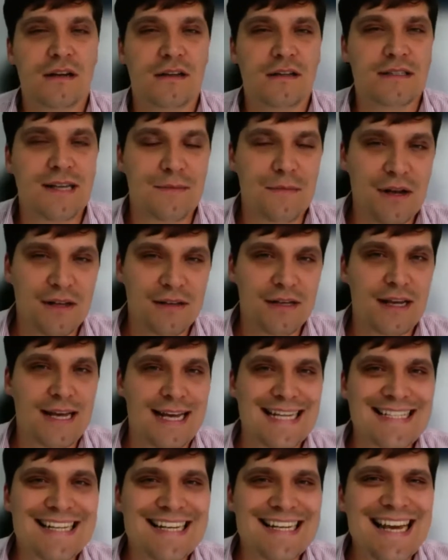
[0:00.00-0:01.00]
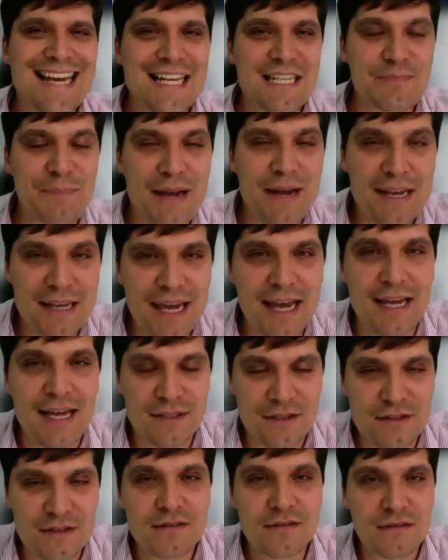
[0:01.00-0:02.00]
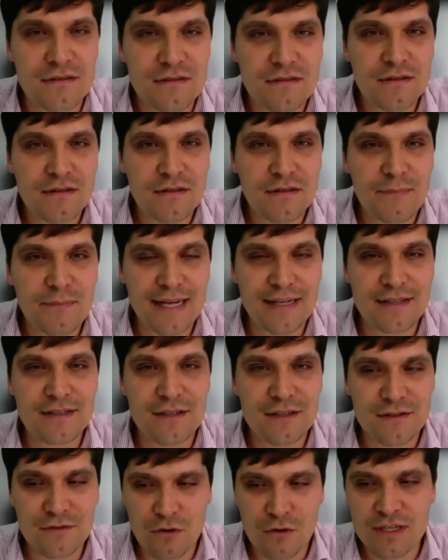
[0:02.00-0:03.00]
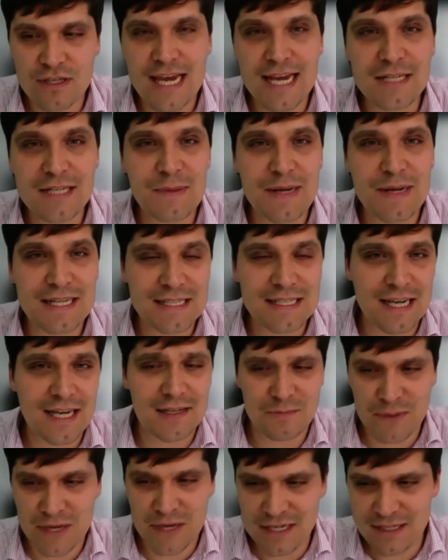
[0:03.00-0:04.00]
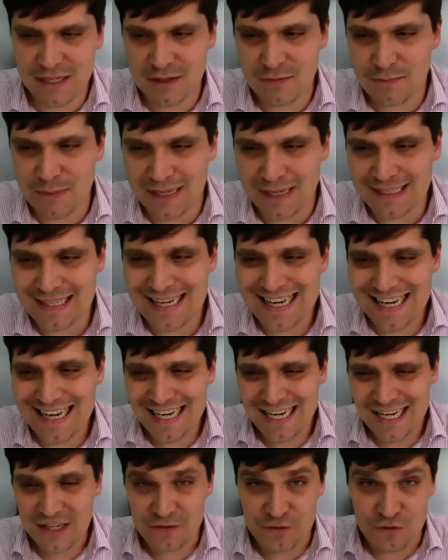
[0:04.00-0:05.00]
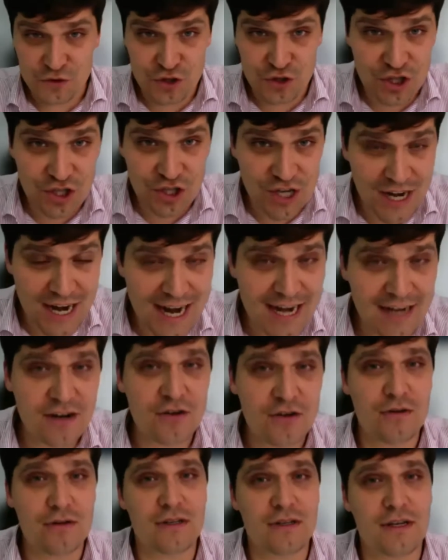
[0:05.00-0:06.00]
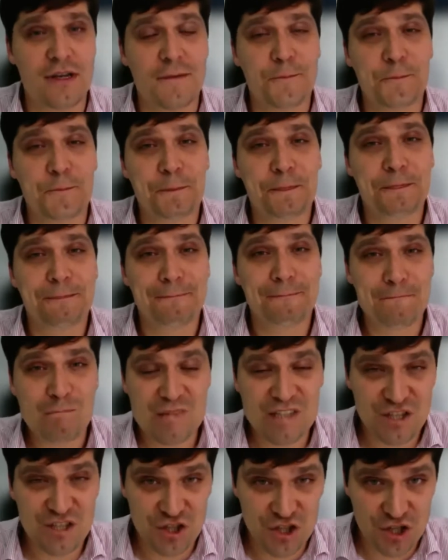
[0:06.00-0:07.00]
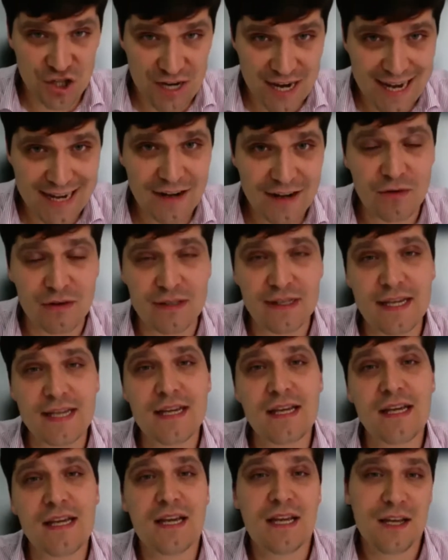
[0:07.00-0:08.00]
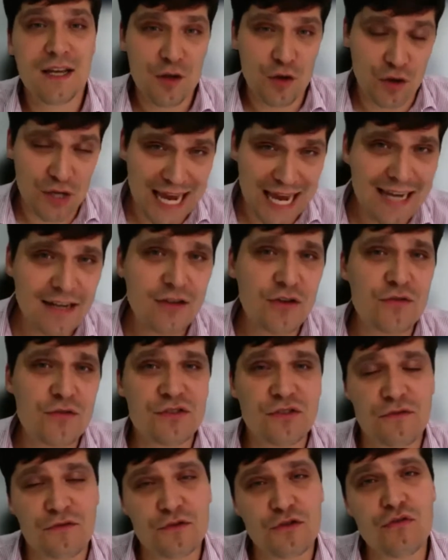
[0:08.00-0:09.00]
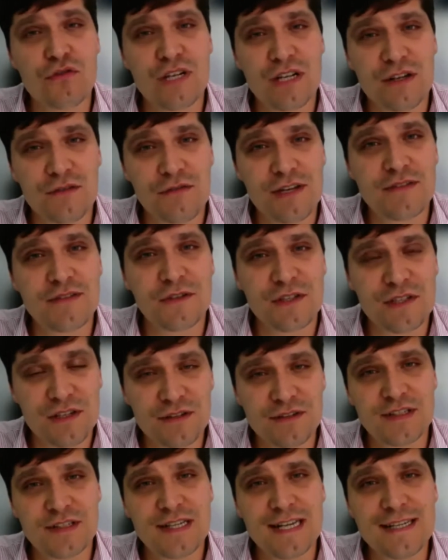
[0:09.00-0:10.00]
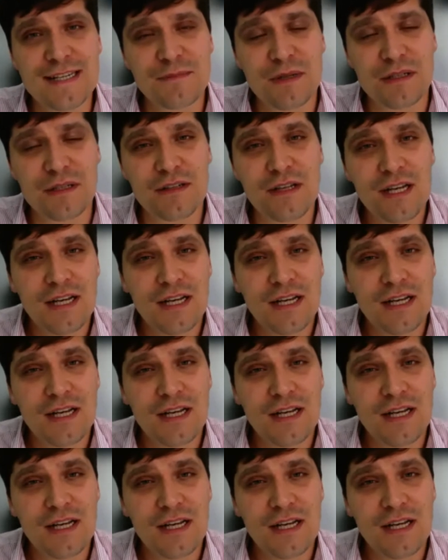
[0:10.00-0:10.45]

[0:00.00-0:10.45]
Some other, it's a case by case basis, on case by case basis, but generally, you can use offshore degrees for skills assessment.